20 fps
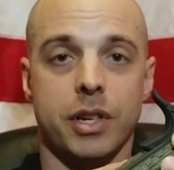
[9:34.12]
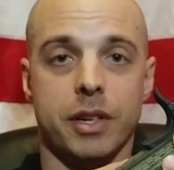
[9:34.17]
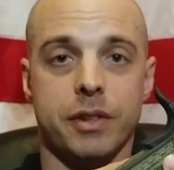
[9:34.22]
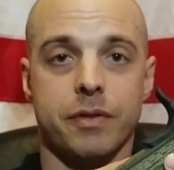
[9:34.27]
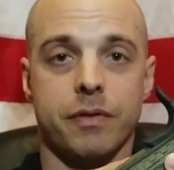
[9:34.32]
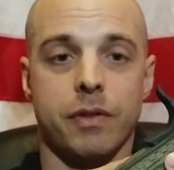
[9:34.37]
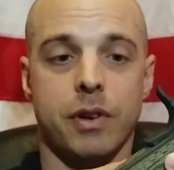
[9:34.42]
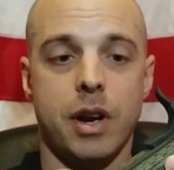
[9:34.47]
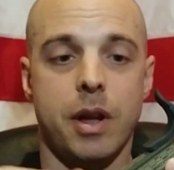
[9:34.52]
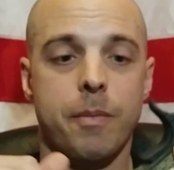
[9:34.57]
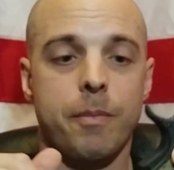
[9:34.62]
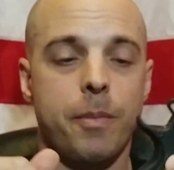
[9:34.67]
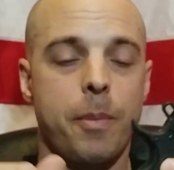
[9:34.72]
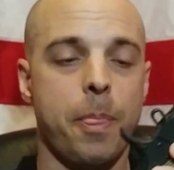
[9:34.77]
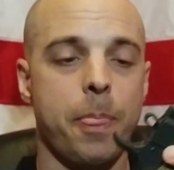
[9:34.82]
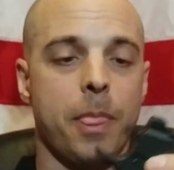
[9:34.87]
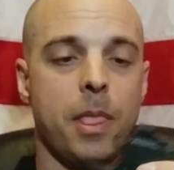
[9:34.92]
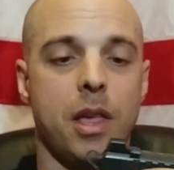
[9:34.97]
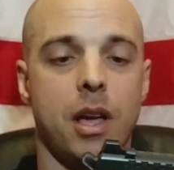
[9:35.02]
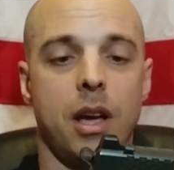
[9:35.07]
frame,
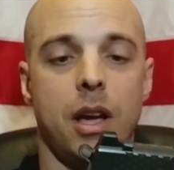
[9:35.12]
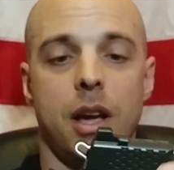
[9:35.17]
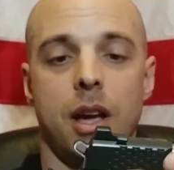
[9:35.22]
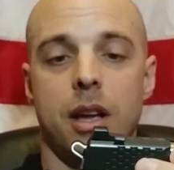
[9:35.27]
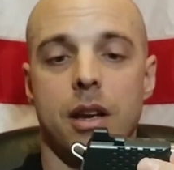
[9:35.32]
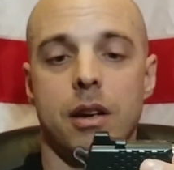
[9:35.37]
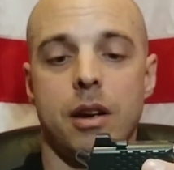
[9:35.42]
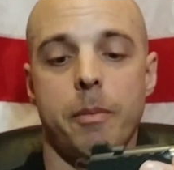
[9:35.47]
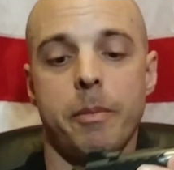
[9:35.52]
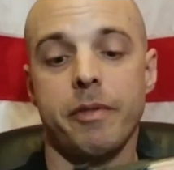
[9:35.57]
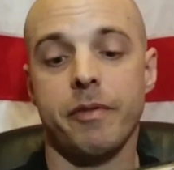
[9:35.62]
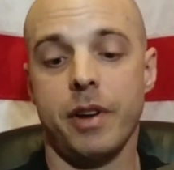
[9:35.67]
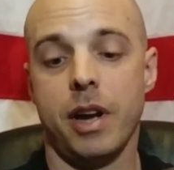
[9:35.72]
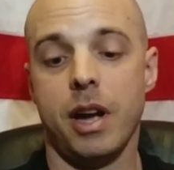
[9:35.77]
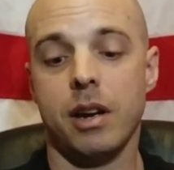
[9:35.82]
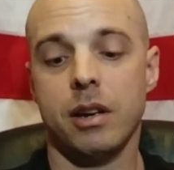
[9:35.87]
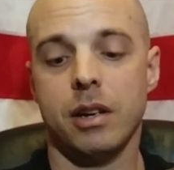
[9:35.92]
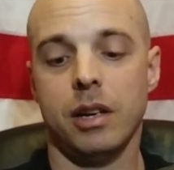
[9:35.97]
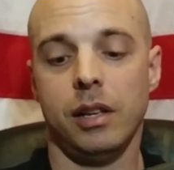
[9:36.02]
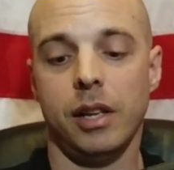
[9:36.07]
and I'm a
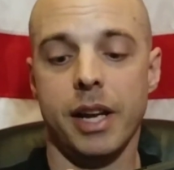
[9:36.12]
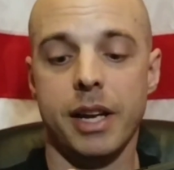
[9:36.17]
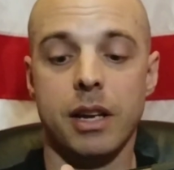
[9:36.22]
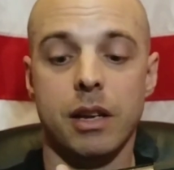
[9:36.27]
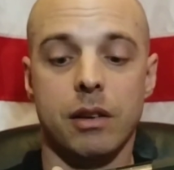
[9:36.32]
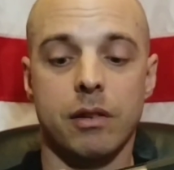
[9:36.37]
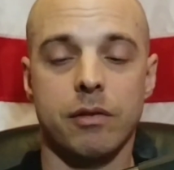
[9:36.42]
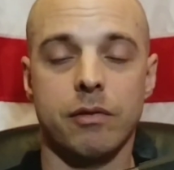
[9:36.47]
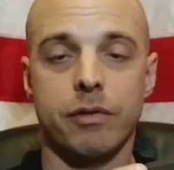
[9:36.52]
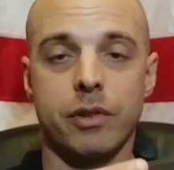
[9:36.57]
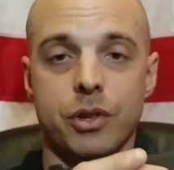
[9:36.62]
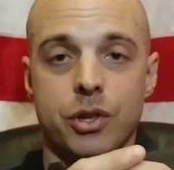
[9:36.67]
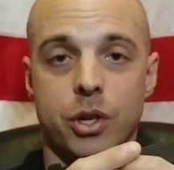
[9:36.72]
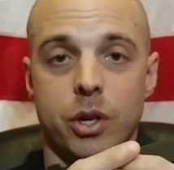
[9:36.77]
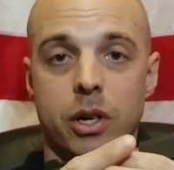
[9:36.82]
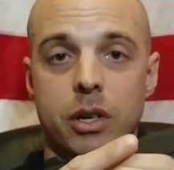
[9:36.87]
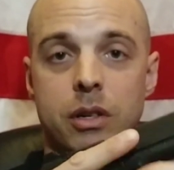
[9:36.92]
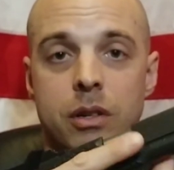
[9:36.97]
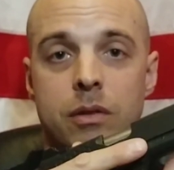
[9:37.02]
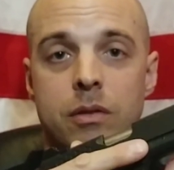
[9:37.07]
fan. I like it. Feels
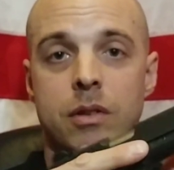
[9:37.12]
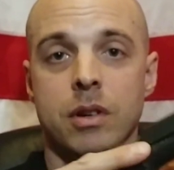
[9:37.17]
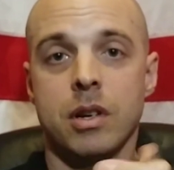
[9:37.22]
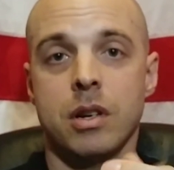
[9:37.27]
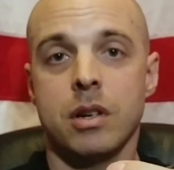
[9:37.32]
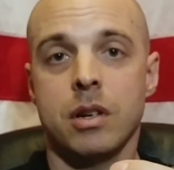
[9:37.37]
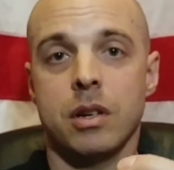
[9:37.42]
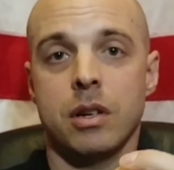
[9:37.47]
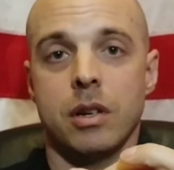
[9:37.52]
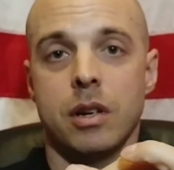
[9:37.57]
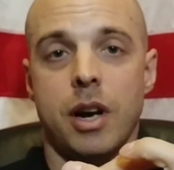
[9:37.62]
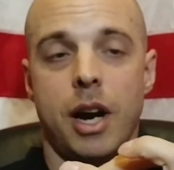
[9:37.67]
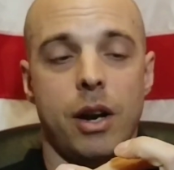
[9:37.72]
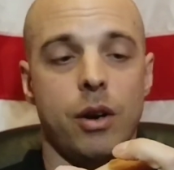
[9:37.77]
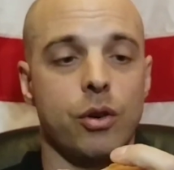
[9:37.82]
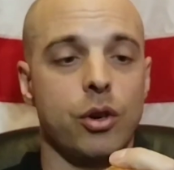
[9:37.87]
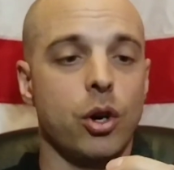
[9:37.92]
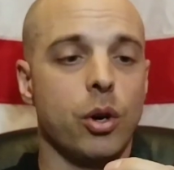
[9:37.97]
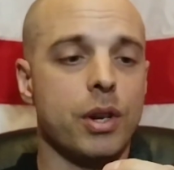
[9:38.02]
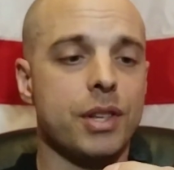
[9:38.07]
good. I
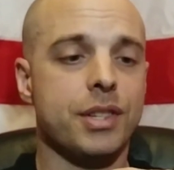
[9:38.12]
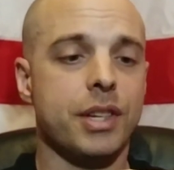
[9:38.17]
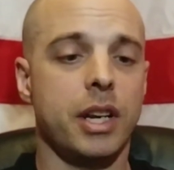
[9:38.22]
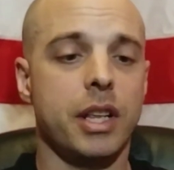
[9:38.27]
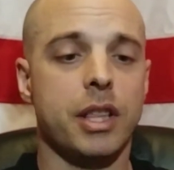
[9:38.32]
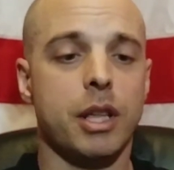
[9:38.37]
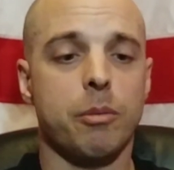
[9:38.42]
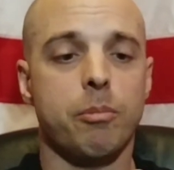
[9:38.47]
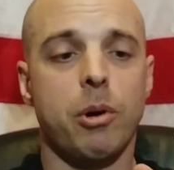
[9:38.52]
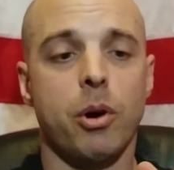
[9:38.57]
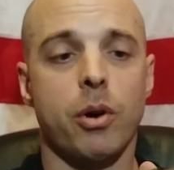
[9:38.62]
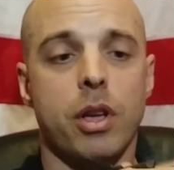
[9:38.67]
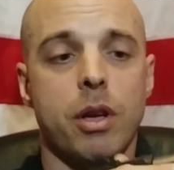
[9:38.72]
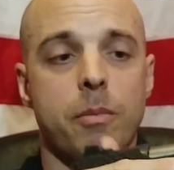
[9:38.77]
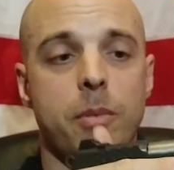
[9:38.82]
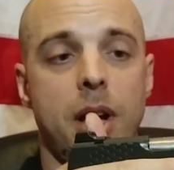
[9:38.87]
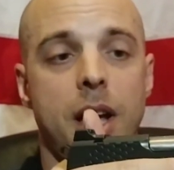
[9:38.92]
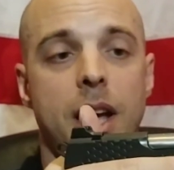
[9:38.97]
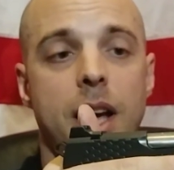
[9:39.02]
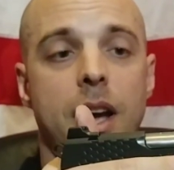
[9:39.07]
don't notice anything poking
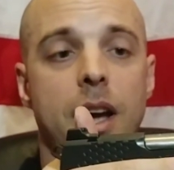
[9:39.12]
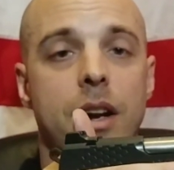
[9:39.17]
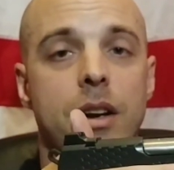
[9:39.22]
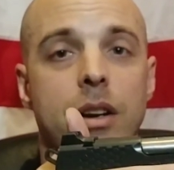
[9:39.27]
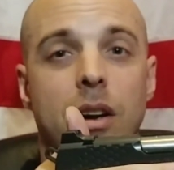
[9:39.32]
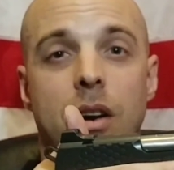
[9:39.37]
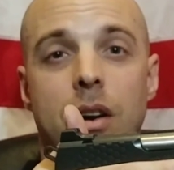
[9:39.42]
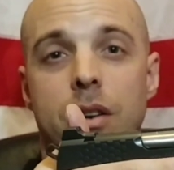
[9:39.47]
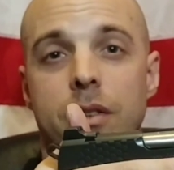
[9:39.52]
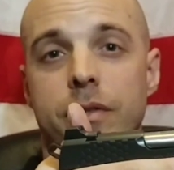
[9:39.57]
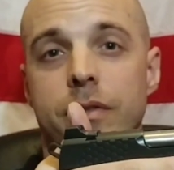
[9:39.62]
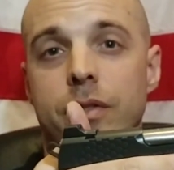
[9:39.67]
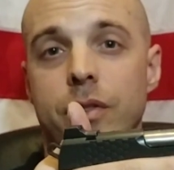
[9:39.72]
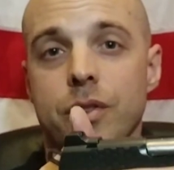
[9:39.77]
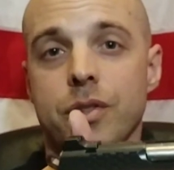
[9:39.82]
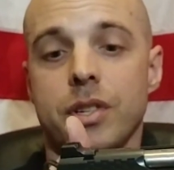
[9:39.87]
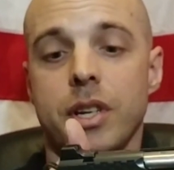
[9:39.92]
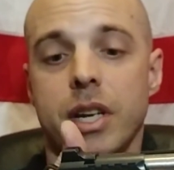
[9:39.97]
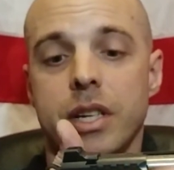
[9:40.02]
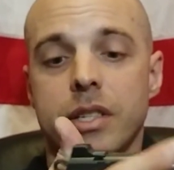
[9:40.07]
my hand on a
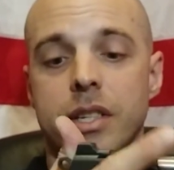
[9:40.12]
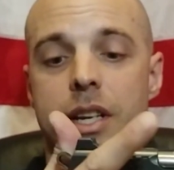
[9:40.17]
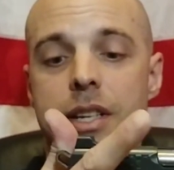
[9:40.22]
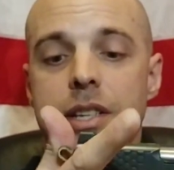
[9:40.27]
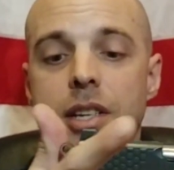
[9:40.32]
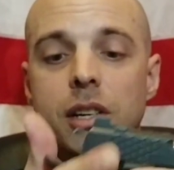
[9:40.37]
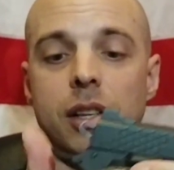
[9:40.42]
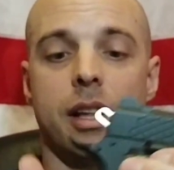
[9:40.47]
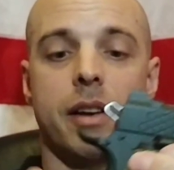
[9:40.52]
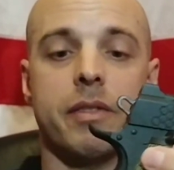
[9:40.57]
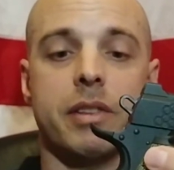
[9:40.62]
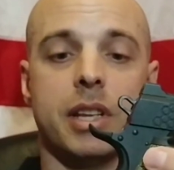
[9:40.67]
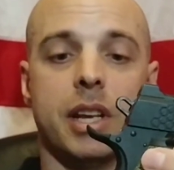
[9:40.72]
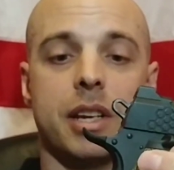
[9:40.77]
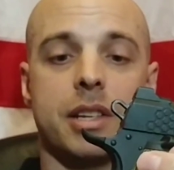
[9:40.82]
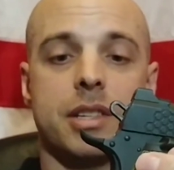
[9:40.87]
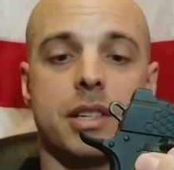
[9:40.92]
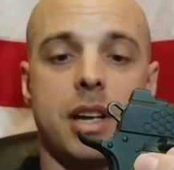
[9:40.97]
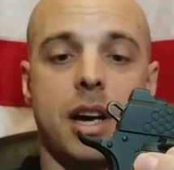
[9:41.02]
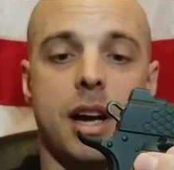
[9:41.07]
full-size 1911 that
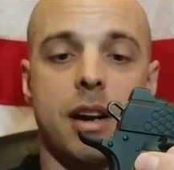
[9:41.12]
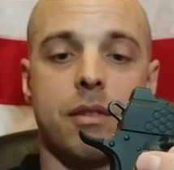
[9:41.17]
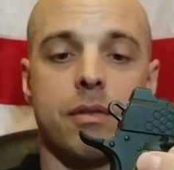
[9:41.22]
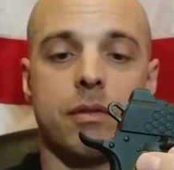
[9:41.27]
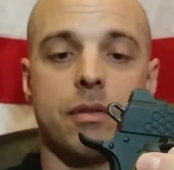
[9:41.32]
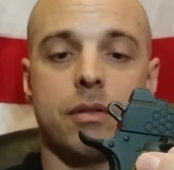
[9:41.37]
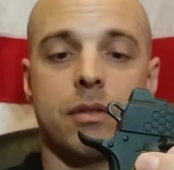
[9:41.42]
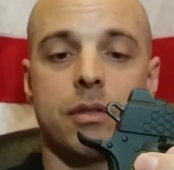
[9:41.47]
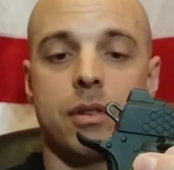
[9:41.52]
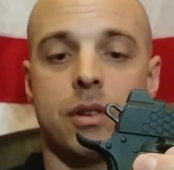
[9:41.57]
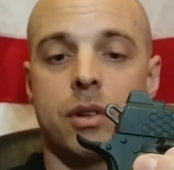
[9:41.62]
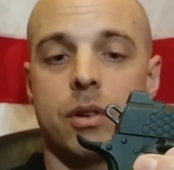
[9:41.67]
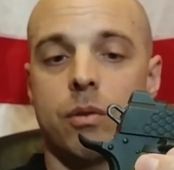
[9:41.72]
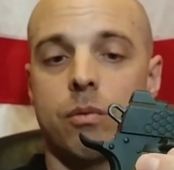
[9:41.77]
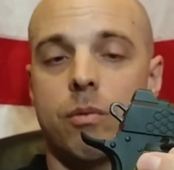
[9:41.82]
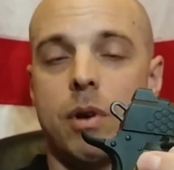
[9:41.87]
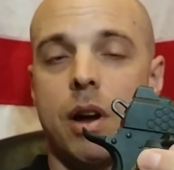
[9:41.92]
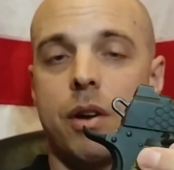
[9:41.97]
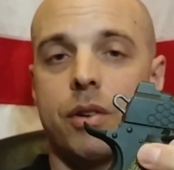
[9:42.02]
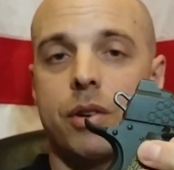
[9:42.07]
is not
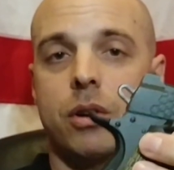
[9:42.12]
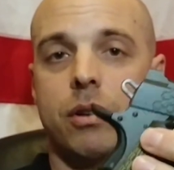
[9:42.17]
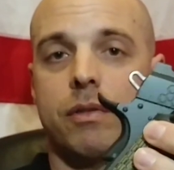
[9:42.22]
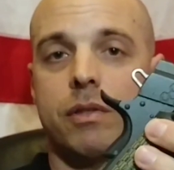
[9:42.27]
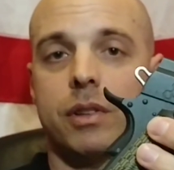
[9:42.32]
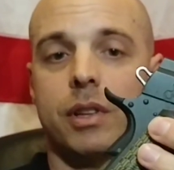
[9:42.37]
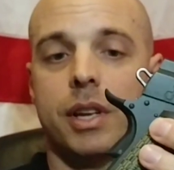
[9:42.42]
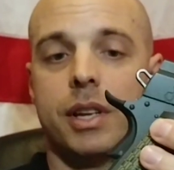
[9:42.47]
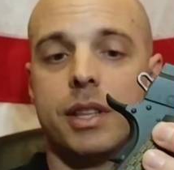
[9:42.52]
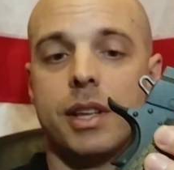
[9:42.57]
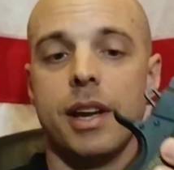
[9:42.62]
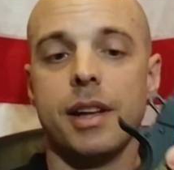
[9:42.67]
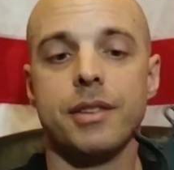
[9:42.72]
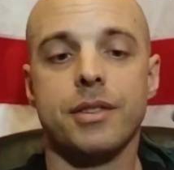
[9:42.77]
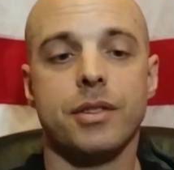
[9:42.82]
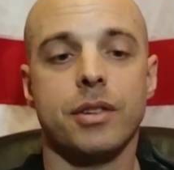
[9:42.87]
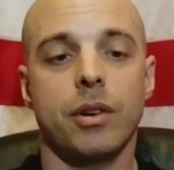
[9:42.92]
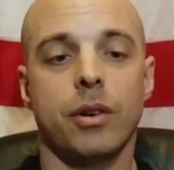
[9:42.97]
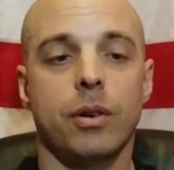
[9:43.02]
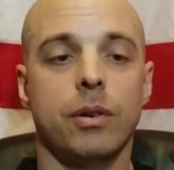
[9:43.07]
rounded over like that,
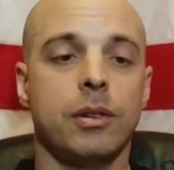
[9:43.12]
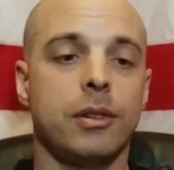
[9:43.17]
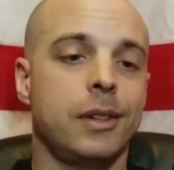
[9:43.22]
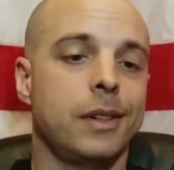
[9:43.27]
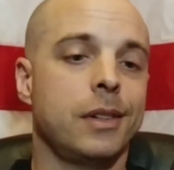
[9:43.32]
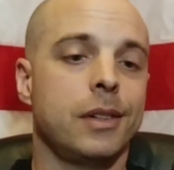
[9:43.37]
so